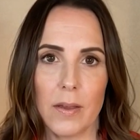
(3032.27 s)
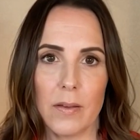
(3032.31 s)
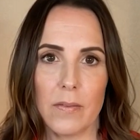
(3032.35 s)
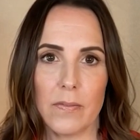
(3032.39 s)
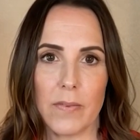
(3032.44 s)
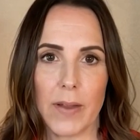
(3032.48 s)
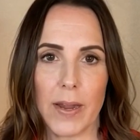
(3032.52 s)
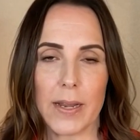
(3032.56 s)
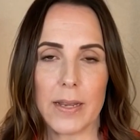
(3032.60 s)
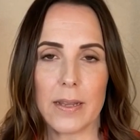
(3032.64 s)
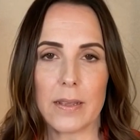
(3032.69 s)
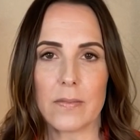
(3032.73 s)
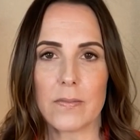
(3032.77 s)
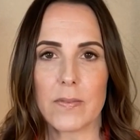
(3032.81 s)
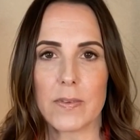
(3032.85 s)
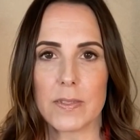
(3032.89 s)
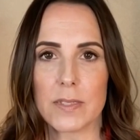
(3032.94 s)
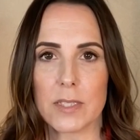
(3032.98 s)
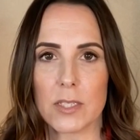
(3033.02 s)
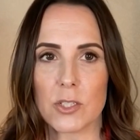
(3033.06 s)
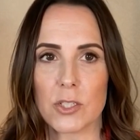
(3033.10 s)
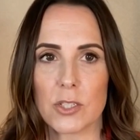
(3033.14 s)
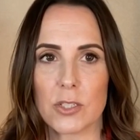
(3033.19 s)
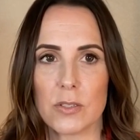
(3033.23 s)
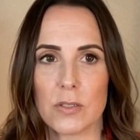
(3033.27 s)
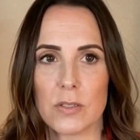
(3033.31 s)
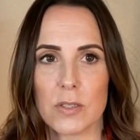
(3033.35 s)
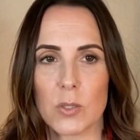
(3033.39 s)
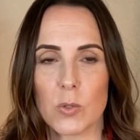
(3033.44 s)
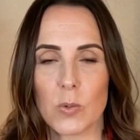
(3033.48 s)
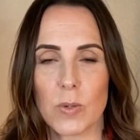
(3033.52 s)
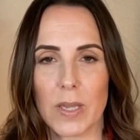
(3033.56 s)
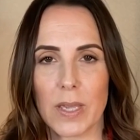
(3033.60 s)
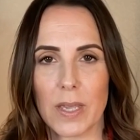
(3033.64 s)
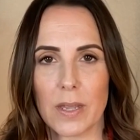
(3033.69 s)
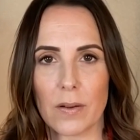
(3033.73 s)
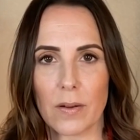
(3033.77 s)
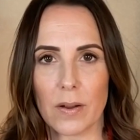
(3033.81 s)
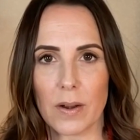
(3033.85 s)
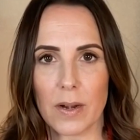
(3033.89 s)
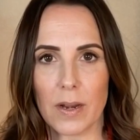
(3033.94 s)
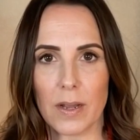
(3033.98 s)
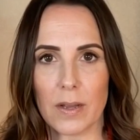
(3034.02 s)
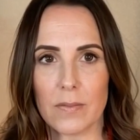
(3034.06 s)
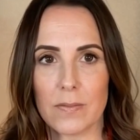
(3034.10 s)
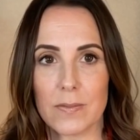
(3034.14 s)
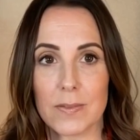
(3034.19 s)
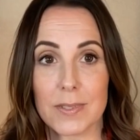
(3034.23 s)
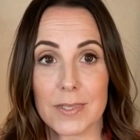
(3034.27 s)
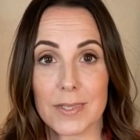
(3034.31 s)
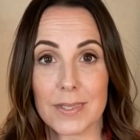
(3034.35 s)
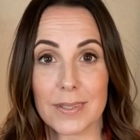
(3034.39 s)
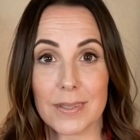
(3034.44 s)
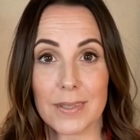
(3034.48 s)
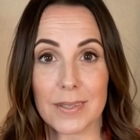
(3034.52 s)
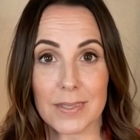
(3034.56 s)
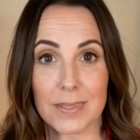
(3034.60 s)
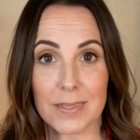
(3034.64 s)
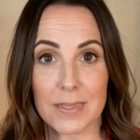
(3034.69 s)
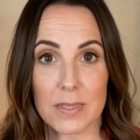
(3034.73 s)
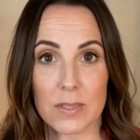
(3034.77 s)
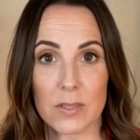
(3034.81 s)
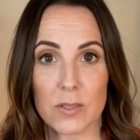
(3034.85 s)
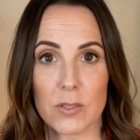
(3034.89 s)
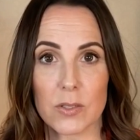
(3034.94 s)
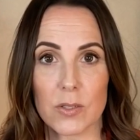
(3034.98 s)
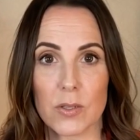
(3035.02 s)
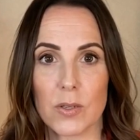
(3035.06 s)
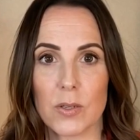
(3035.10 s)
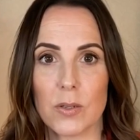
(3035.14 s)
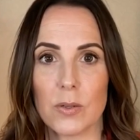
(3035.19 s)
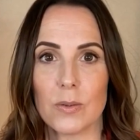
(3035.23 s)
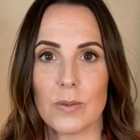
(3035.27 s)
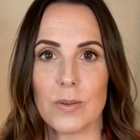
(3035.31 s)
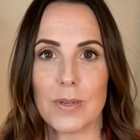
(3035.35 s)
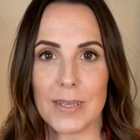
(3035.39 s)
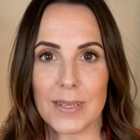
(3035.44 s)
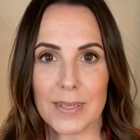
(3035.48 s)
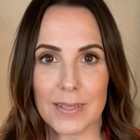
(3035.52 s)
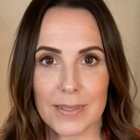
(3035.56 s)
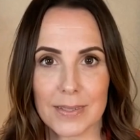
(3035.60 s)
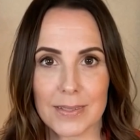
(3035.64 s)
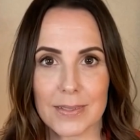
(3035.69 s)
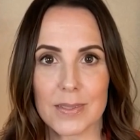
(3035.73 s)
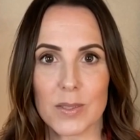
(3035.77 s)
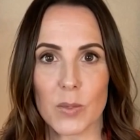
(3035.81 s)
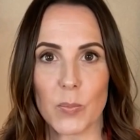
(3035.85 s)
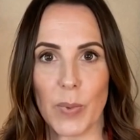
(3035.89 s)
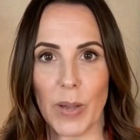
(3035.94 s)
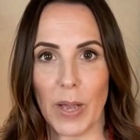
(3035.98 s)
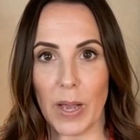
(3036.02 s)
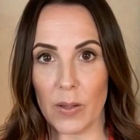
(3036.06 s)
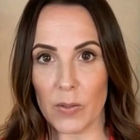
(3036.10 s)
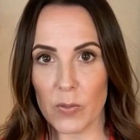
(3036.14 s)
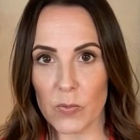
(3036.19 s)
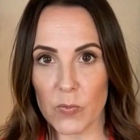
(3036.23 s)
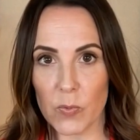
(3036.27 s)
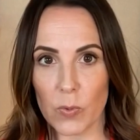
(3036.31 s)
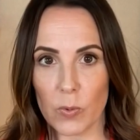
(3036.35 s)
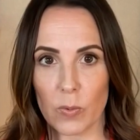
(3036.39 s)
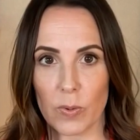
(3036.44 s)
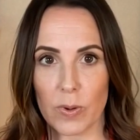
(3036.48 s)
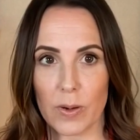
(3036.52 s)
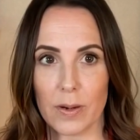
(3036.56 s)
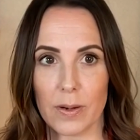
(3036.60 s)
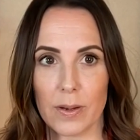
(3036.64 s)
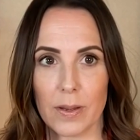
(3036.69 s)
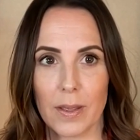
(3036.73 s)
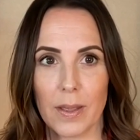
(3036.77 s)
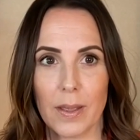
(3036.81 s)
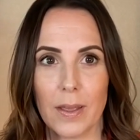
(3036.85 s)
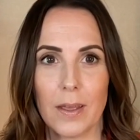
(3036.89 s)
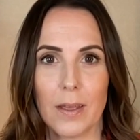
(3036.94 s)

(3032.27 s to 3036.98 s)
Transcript: Finding physicians who care enough to listen to you is the path forward.